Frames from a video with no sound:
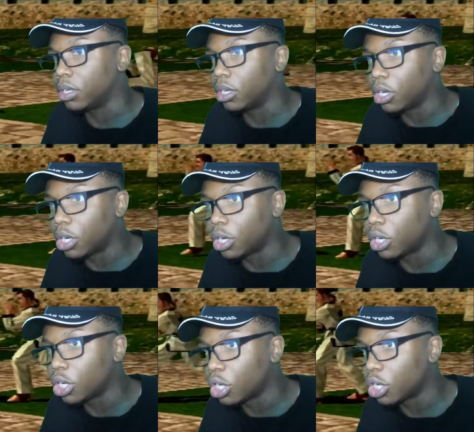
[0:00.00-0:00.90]

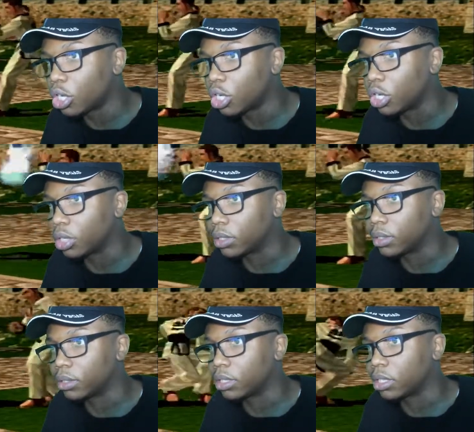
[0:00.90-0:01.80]

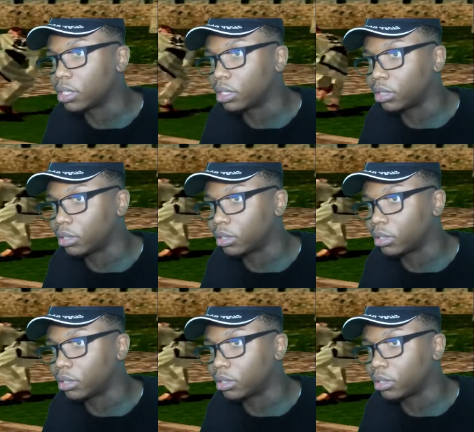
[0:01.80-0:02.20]
No one is speaking in this clip.